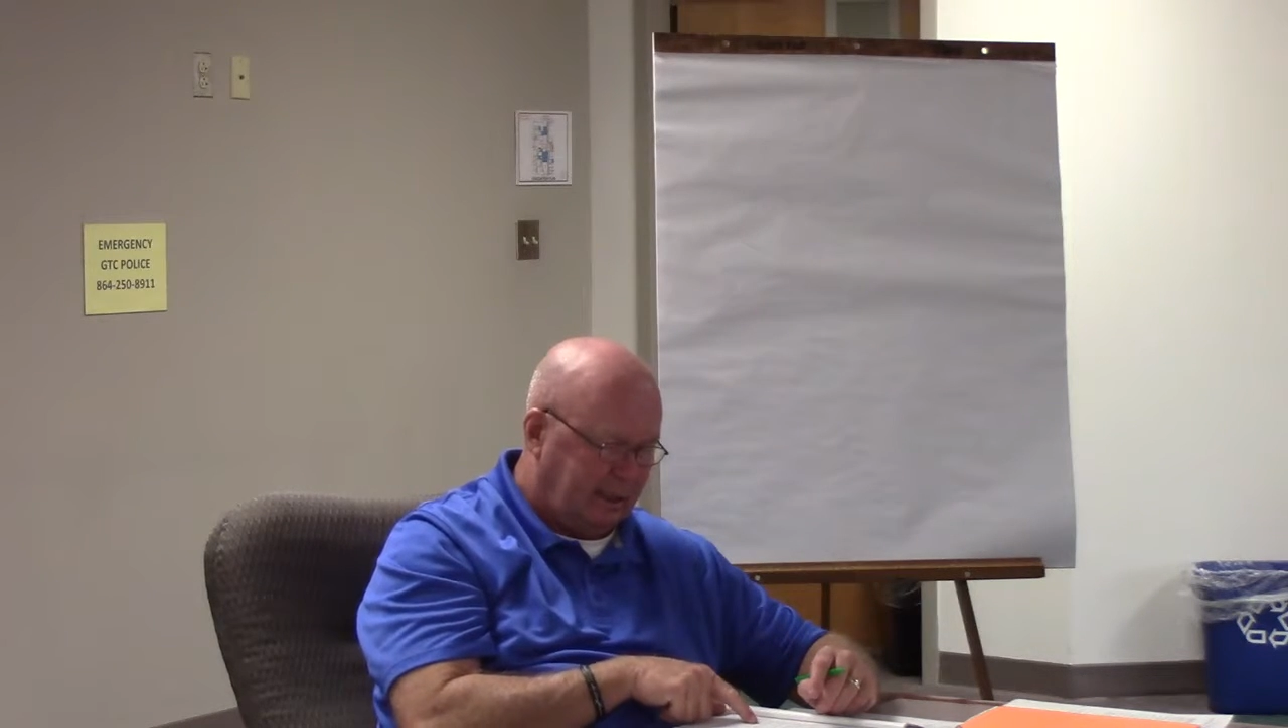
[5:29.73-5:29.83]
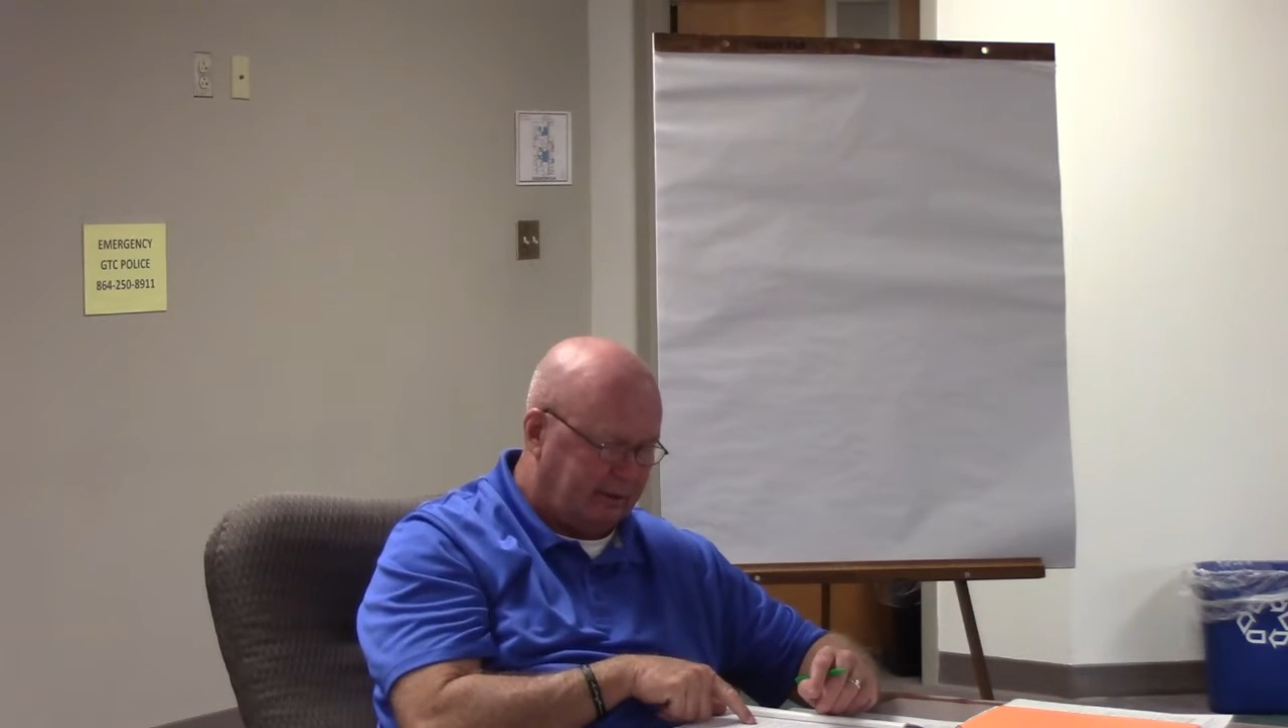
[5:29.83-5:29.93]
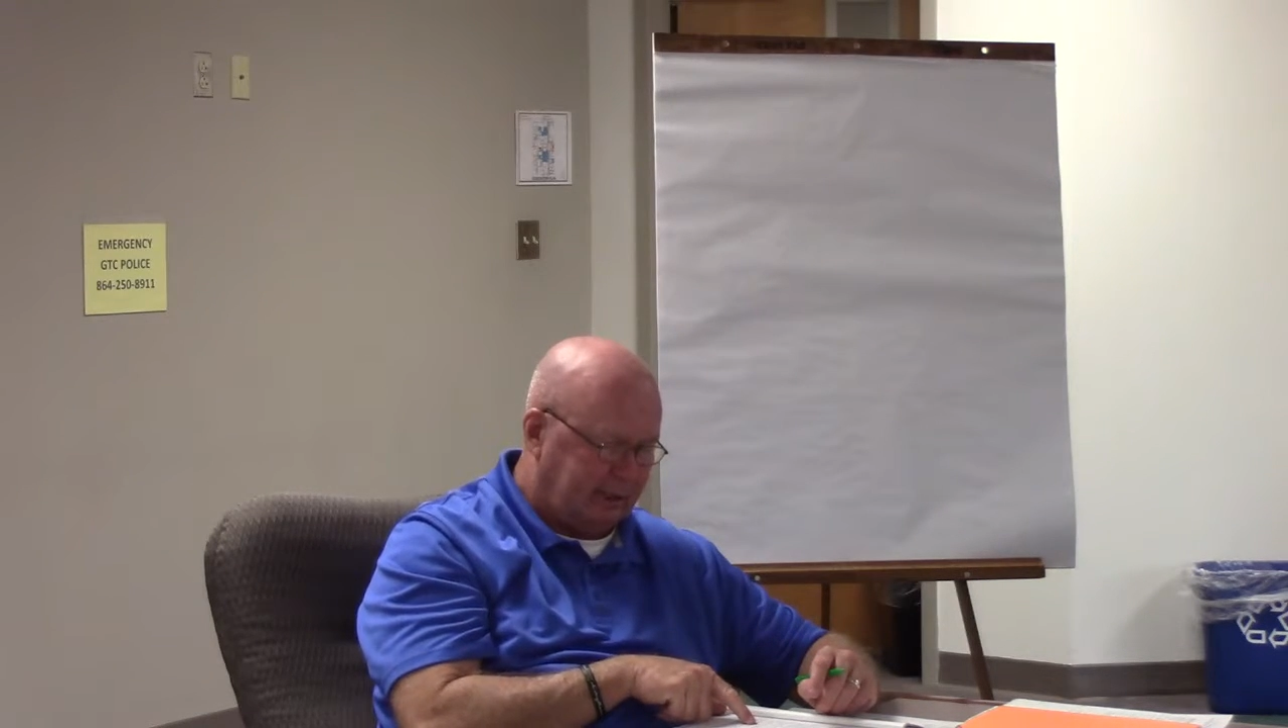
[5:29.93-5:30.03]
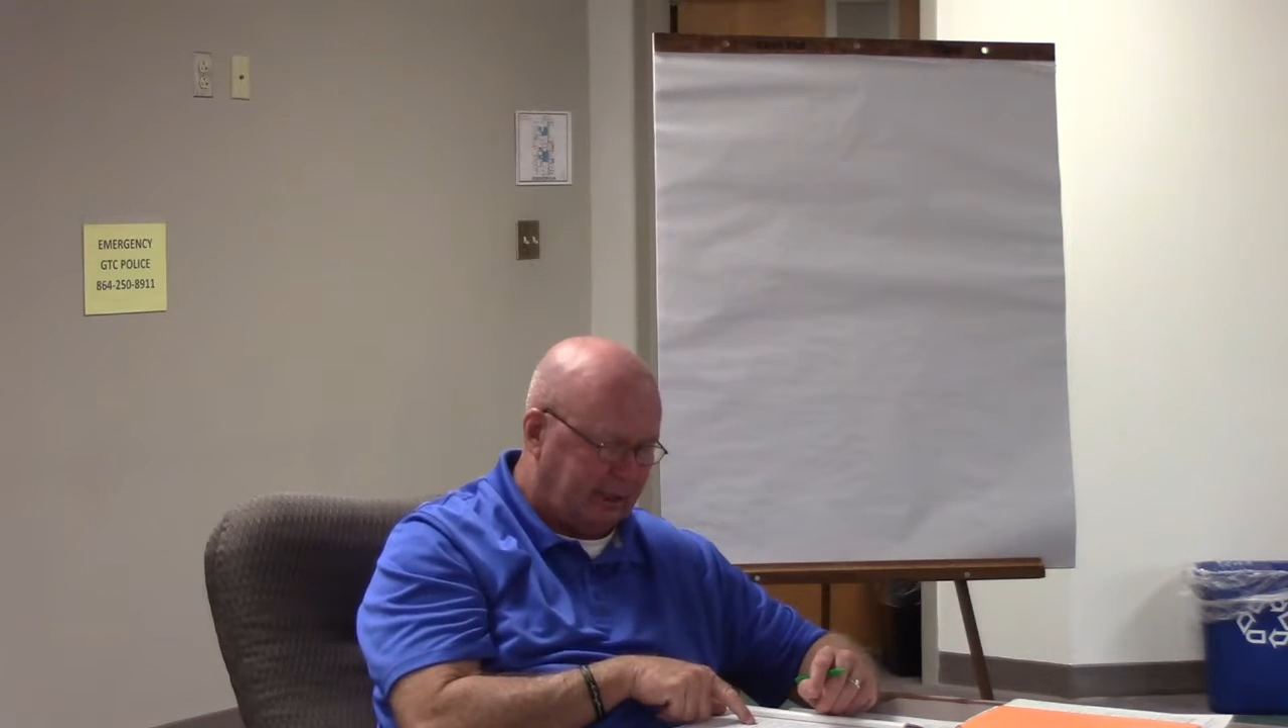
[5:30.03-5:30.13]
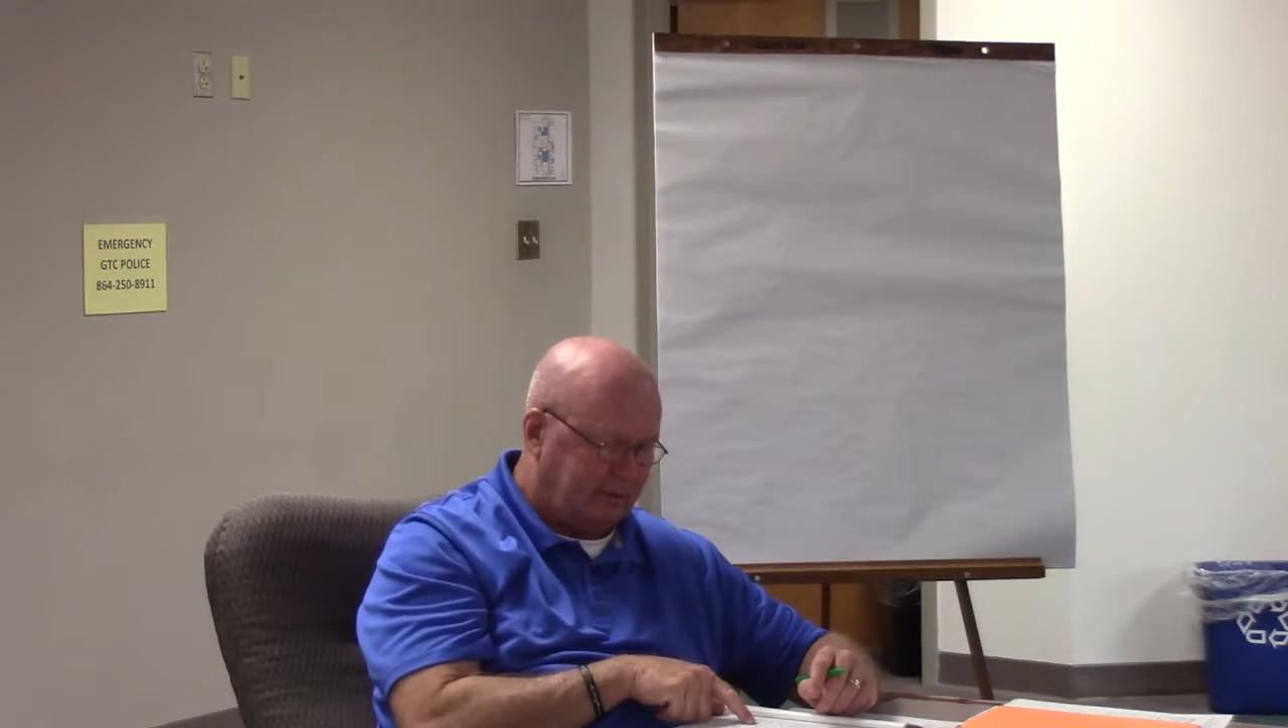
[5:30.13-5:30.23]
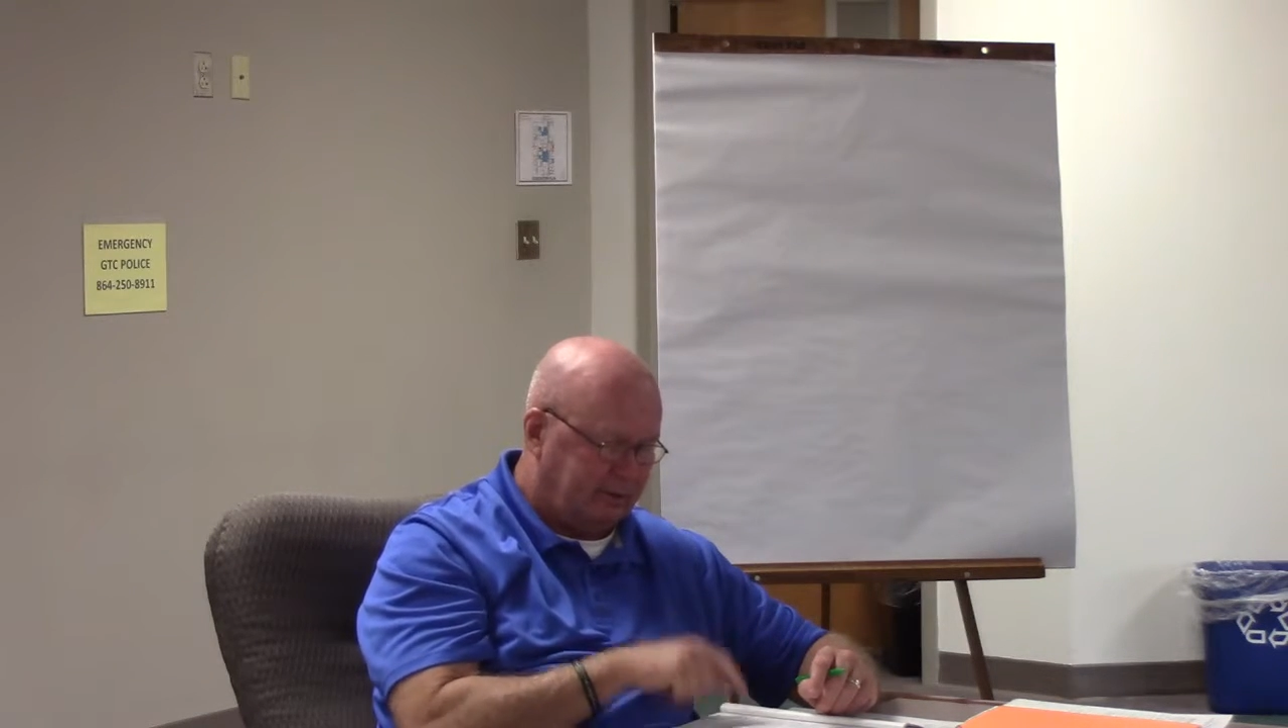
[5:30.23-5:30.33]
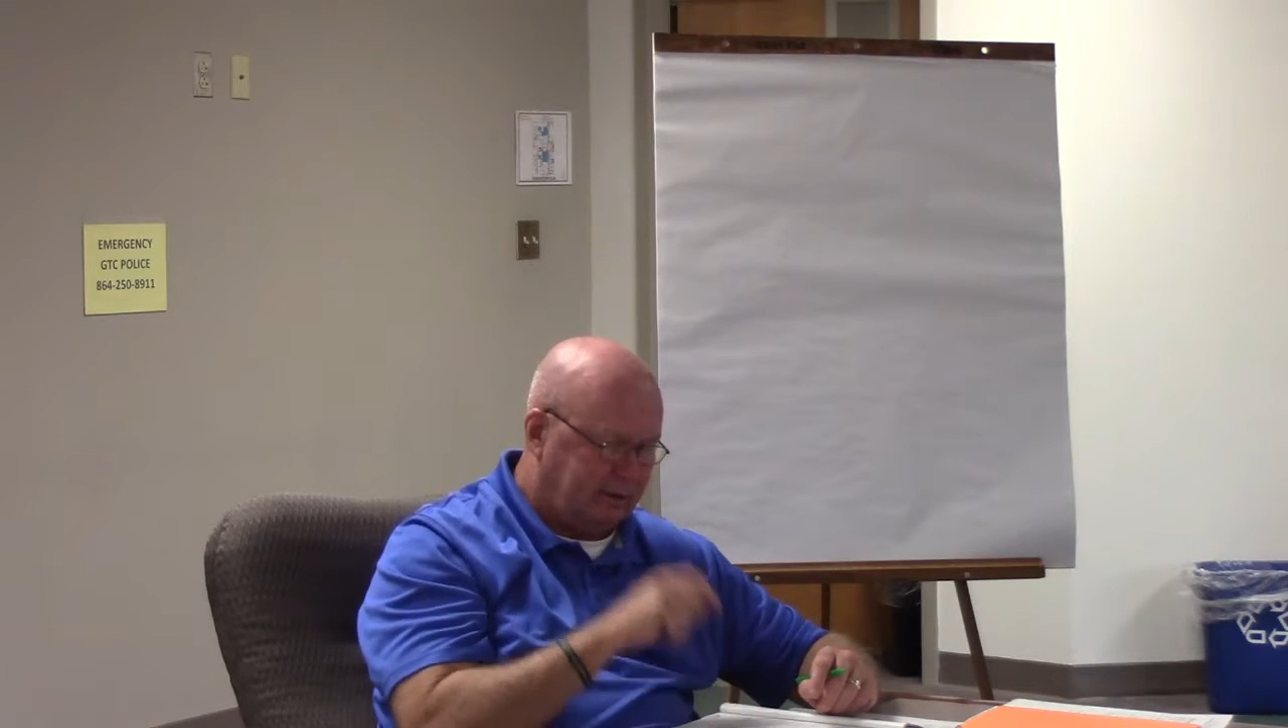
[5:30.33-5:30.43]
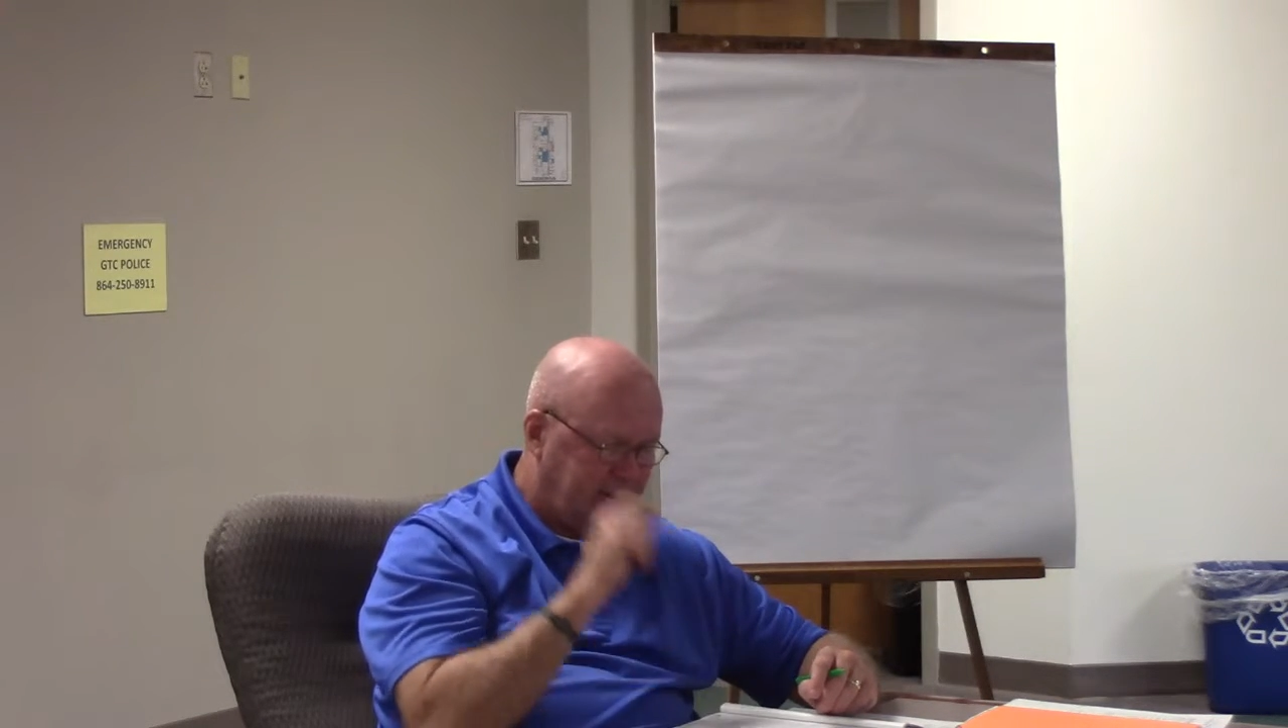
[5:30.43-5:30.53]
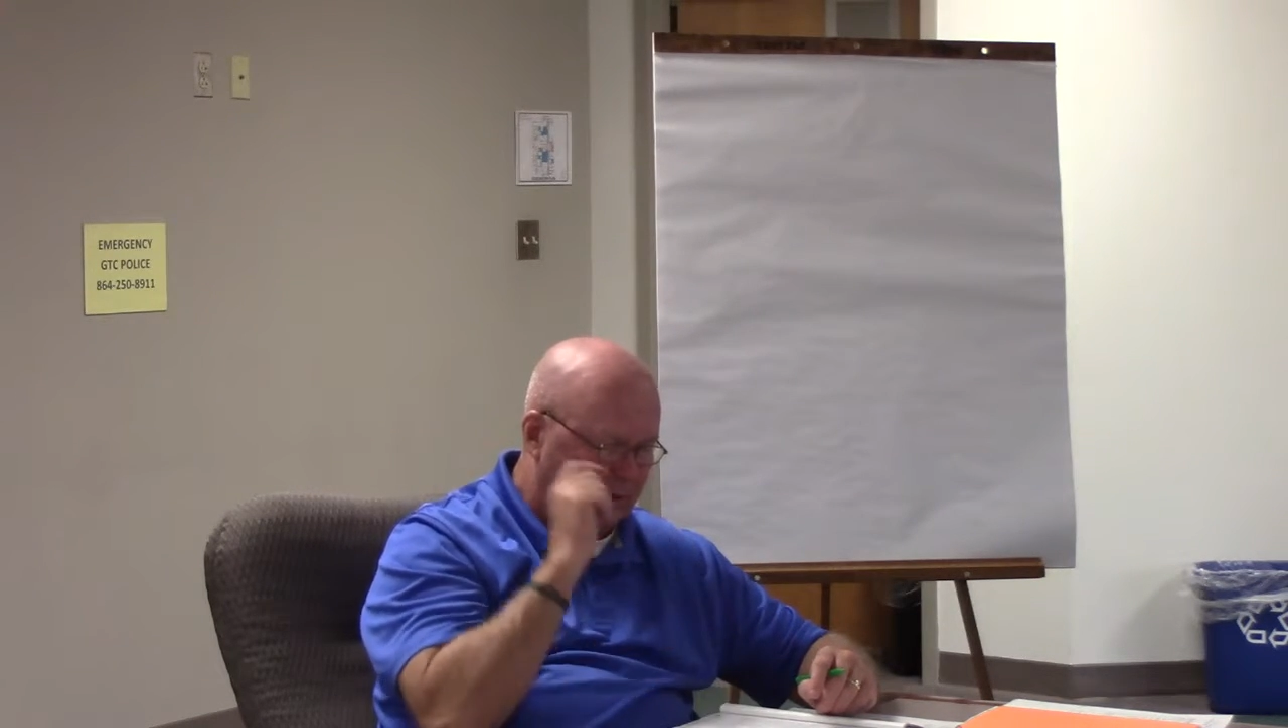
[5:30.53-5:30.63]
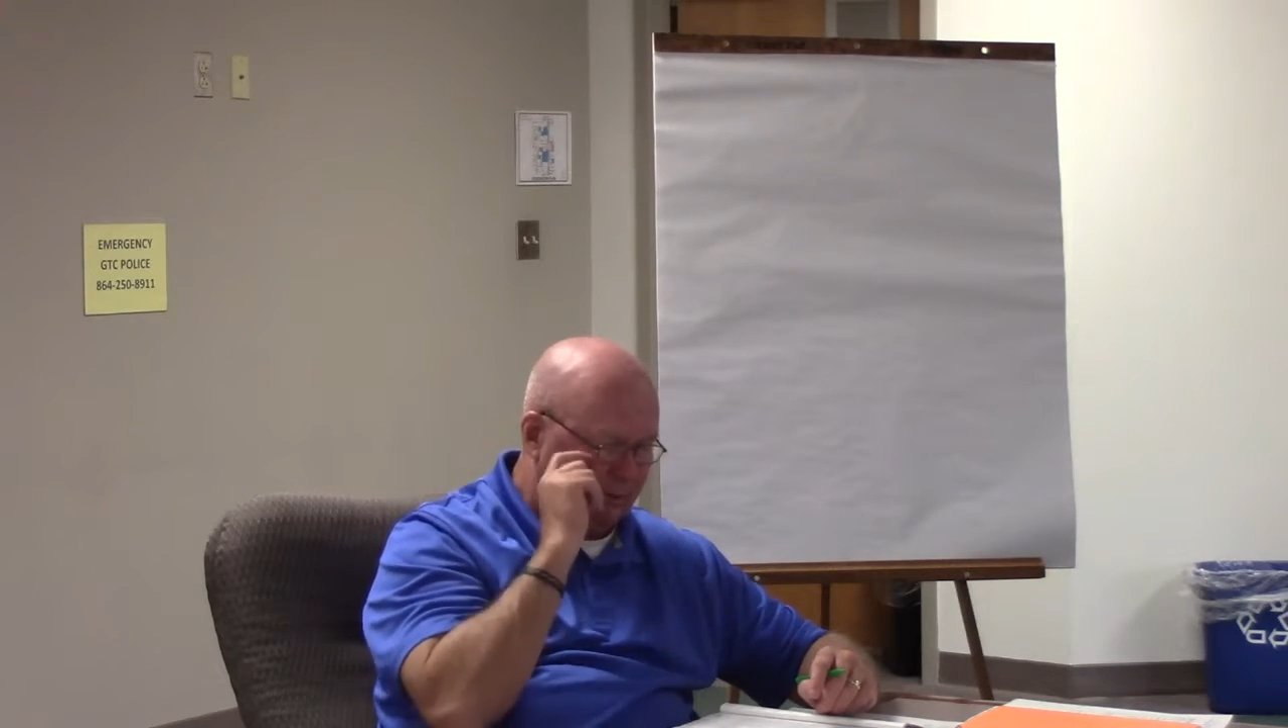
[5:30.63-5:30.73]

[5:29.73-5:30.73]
1,000% of the